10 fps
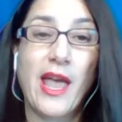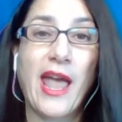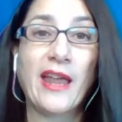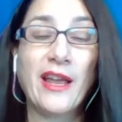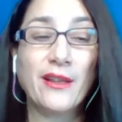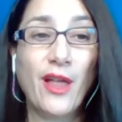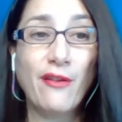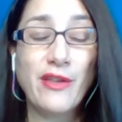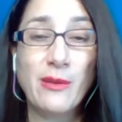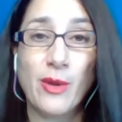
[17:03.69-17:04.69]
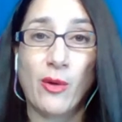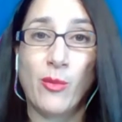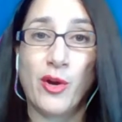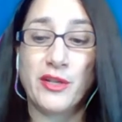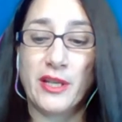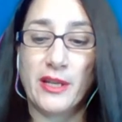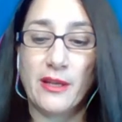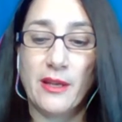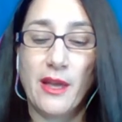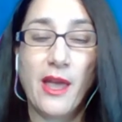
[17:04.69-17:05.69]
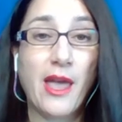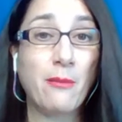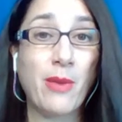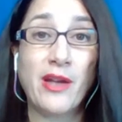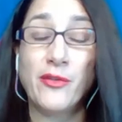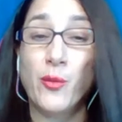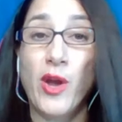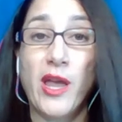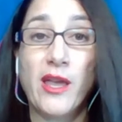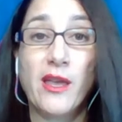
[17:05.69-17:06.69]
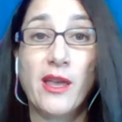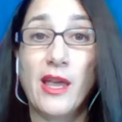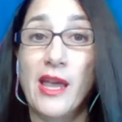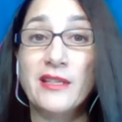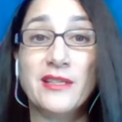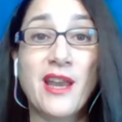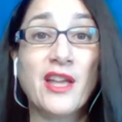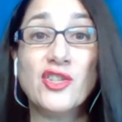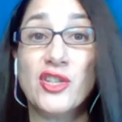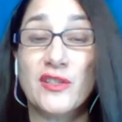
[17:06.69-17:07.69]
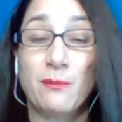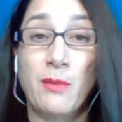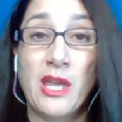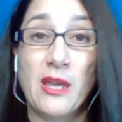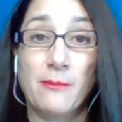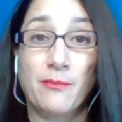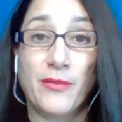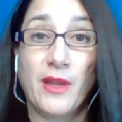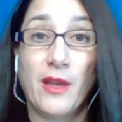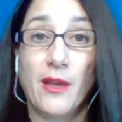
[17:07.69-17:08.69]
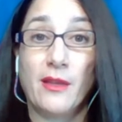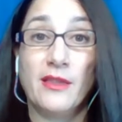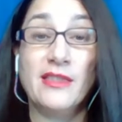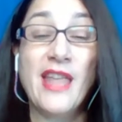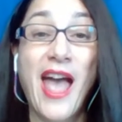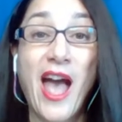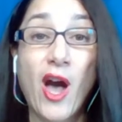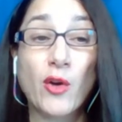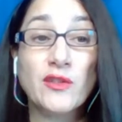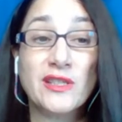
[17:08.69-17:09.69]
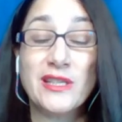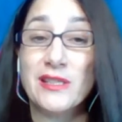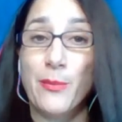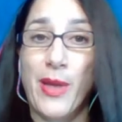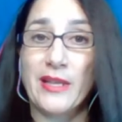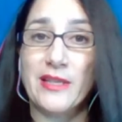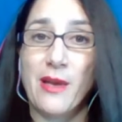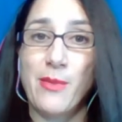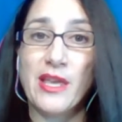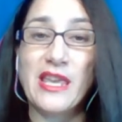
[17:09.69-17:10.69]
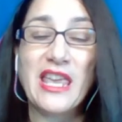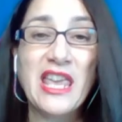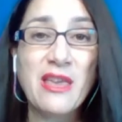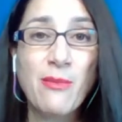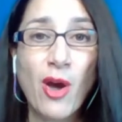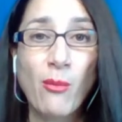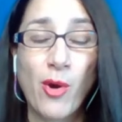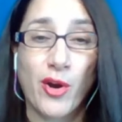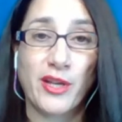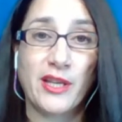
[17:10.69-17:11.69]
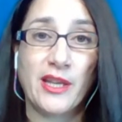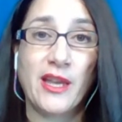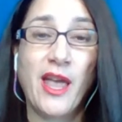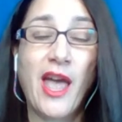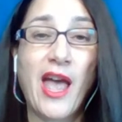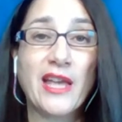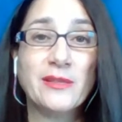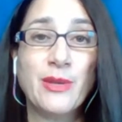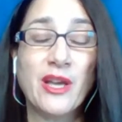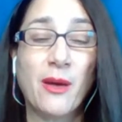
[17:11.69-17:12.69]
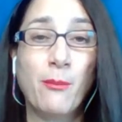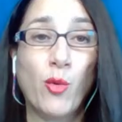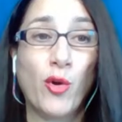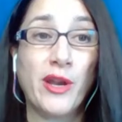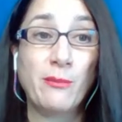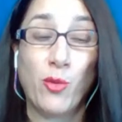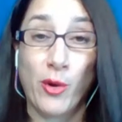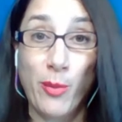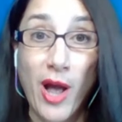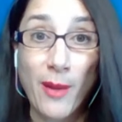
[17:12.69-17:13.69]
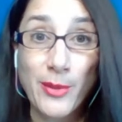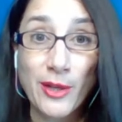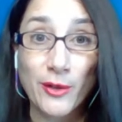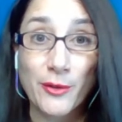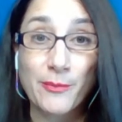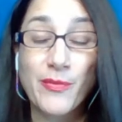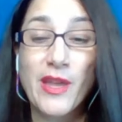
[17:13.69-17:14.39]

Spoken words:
And I love email marketing. And by the way, it's not just me. Now, since the pandemic, email marketing has become more and more popular.